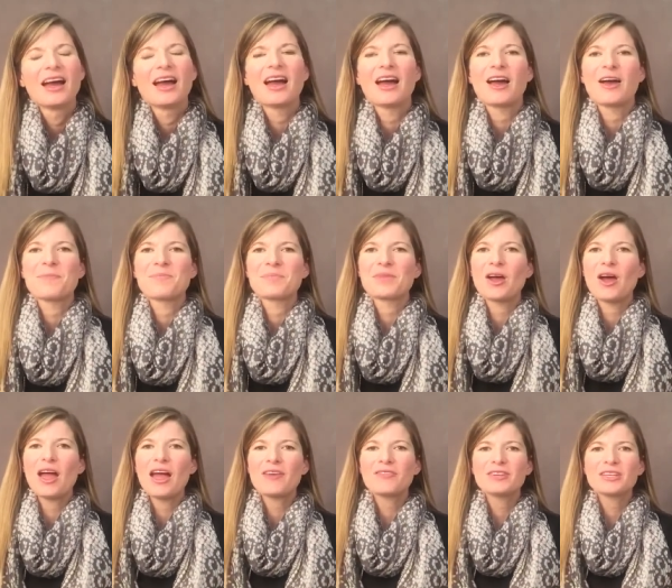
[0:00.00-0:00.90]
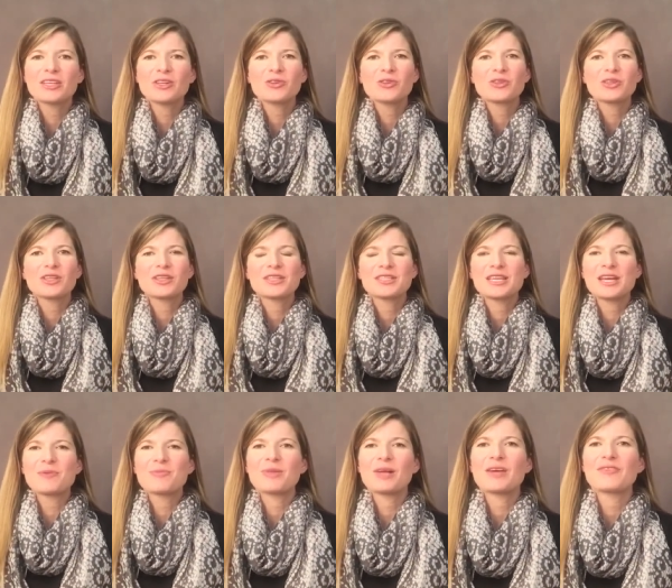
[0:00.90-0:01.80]
I haven't included a
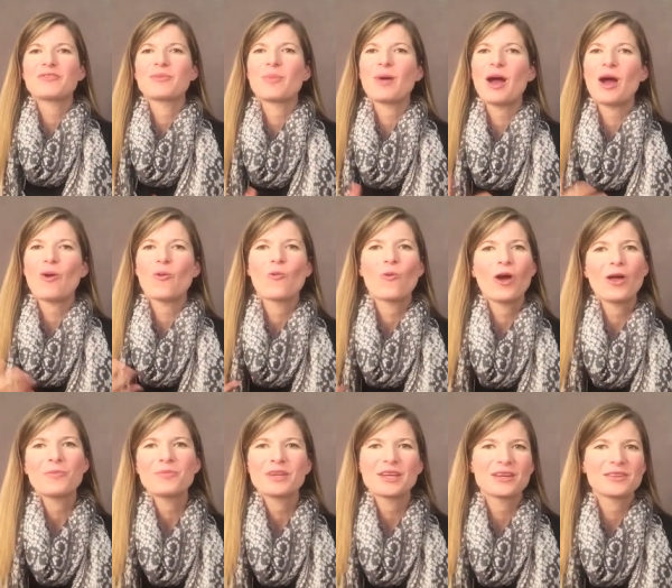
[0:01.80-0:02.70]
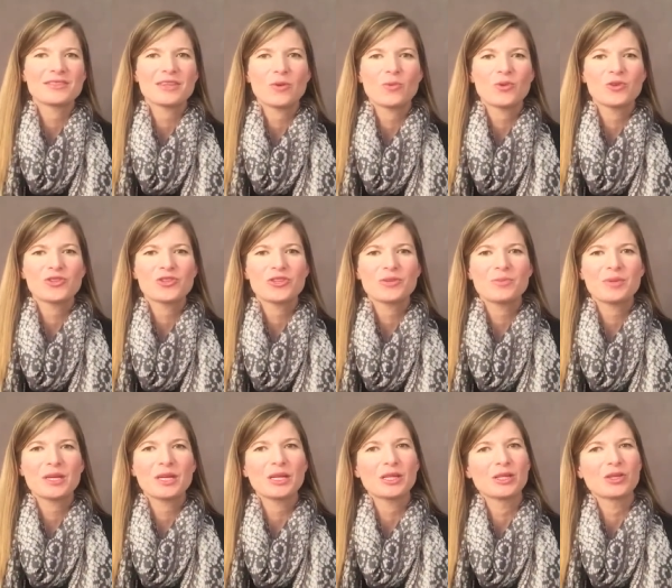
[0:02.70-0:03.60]
template for part 1 because I want you to
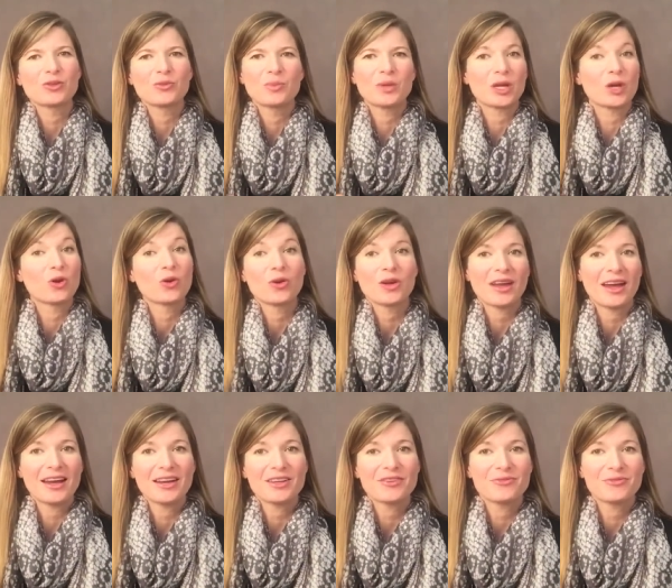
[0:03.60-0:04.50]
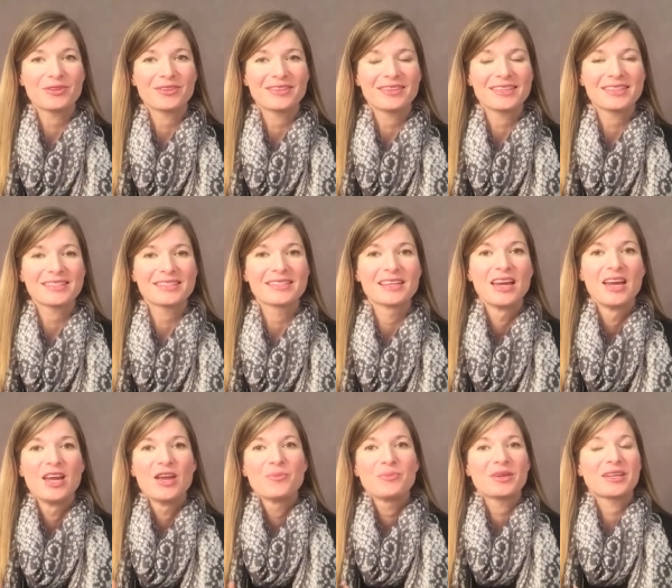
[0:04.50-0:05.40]
be a little bit creative with this,
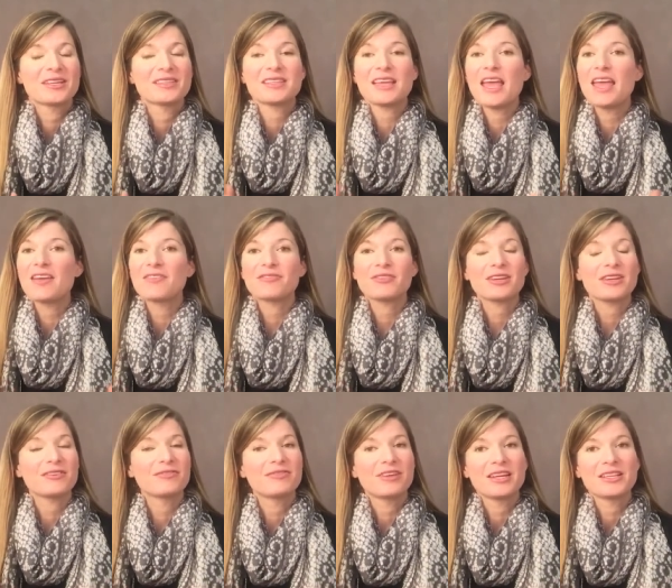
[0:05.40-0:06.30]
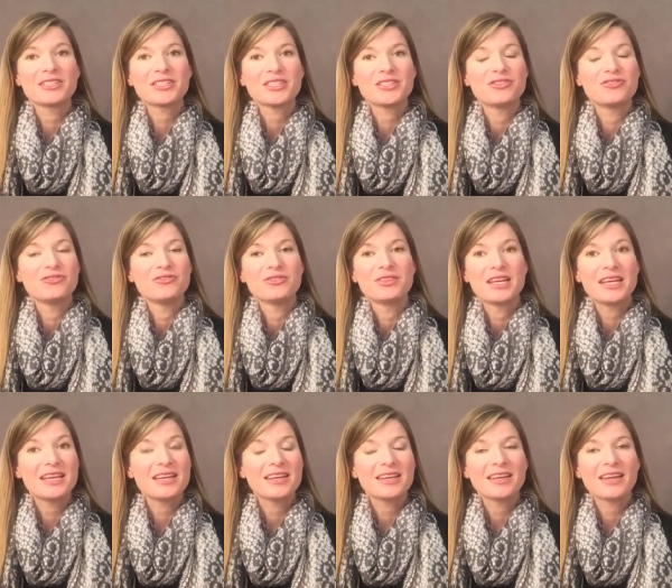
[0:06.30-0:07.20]
because every event is
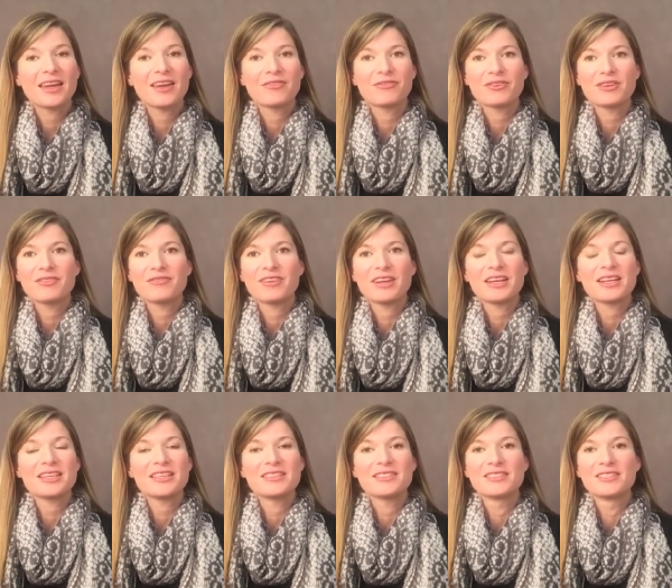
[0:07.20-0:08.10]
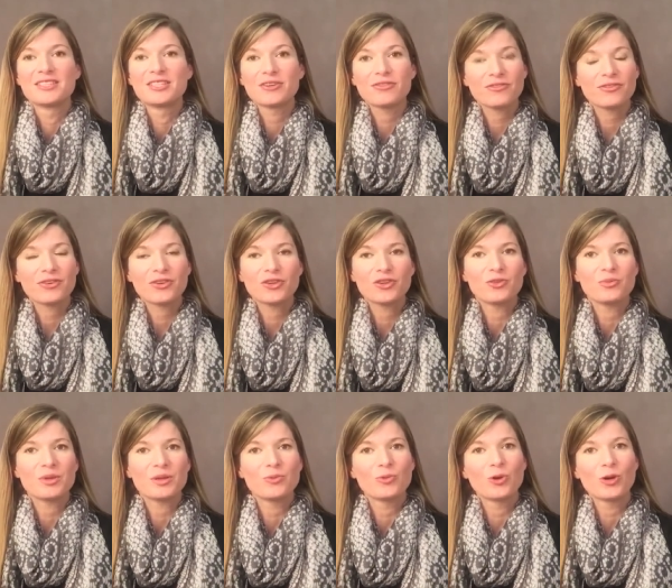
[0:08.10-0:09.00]
unique, every event is different.
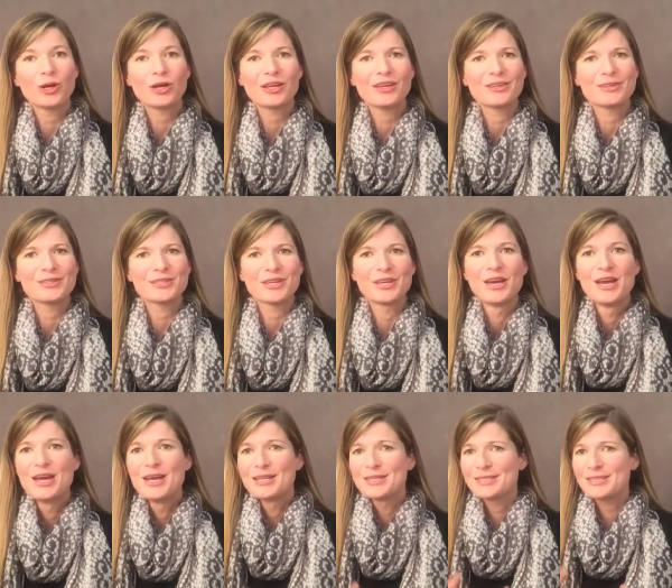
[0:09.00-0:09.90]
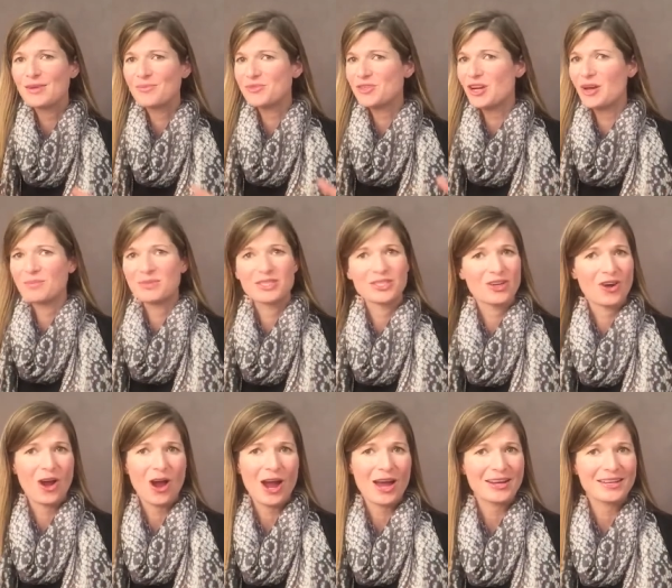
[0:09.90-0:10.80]
You'll be working to sometimes
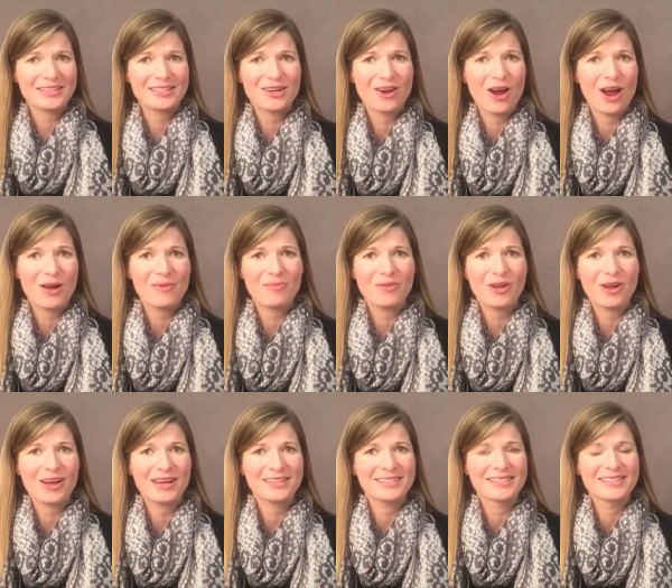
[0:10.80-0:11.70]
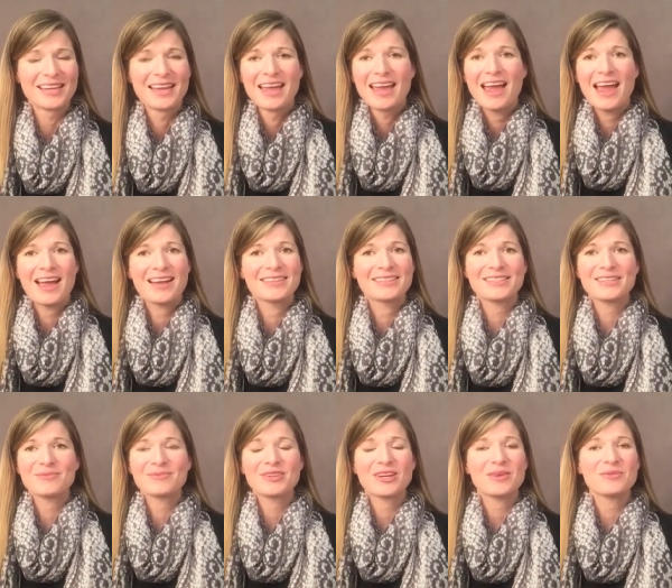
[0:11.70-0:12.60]
tighter timelines and
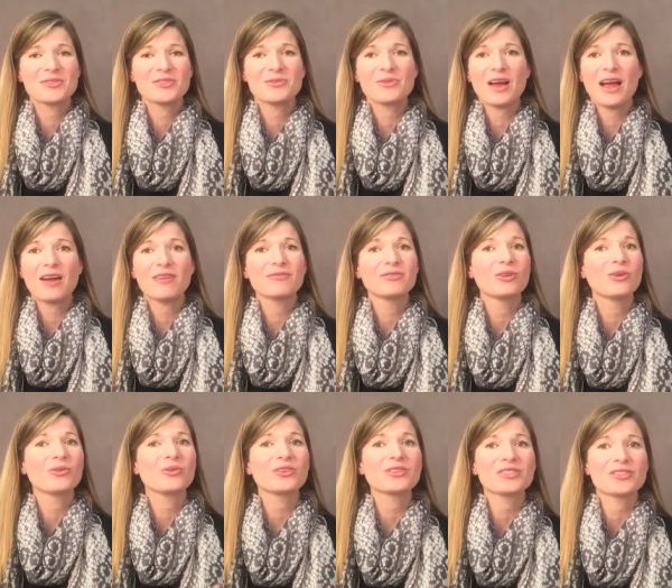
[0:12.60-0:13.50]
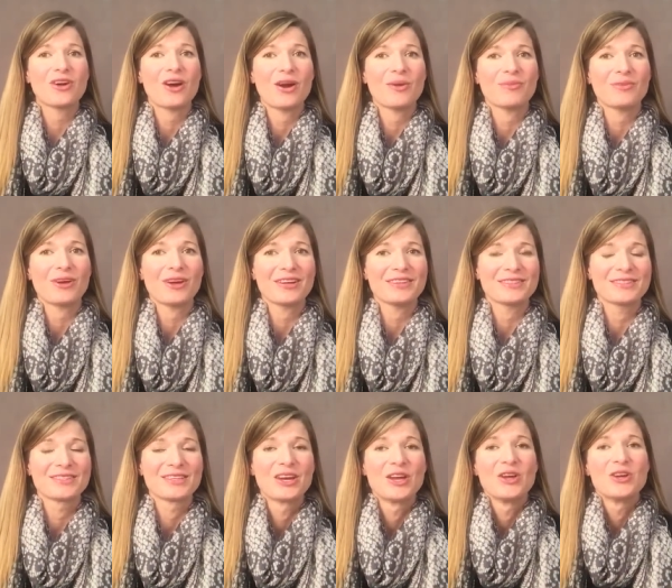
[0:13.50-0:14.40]
sometimes you'll have longer timelines.